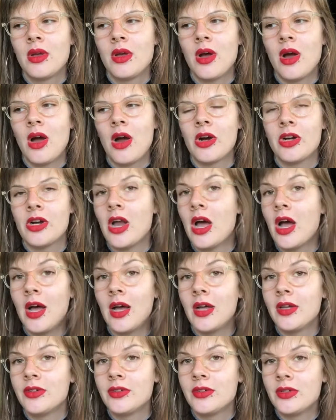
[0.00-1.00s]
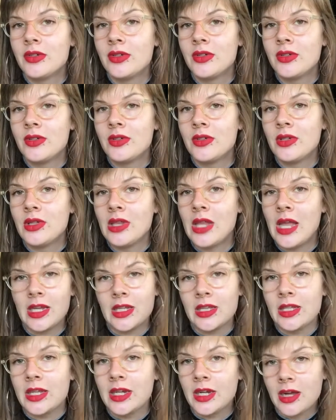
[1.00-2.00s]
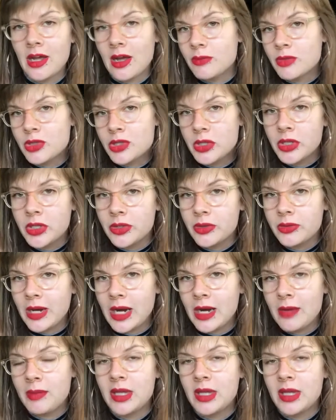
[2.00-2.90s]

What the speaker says: are not likely to come true, right?